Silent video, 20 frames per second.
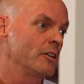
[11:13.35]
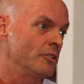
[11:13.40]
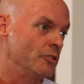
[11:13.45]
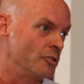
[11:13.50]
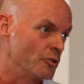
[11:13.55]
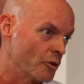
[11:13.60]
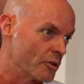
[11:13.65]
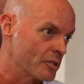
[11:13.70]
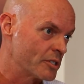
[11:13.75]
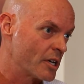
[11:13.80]

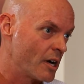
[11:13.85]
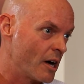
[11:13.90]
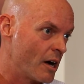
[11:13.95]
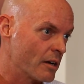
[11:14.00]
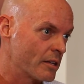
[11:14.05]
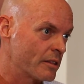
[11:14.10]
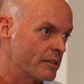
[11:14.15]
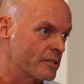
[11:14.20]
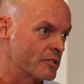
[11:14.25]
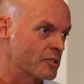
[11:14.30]
Your
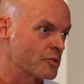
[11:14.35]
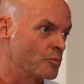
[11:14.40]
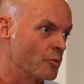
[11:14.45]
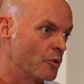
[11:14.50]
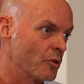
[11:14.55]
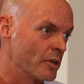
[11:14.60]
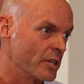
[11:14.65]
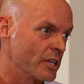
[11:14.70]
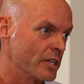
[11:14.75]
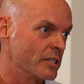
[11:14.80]
talk this
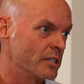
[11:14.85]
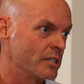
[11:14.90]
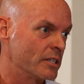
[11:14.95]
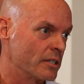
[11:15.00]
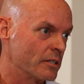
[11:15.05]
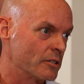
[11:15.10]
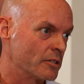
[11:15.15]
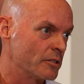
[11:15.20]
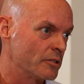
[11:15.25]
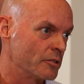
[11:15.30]
morning
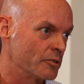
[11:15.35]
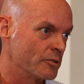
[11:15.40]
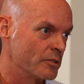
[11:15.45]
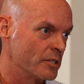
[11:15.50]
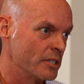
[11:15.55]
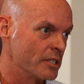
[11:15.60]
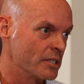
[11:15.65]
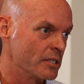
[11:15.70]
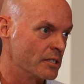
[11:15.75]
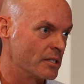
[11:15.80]

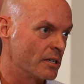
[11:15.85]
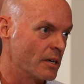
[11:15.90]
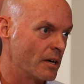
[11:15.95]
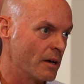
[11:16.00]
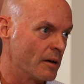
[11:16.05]
included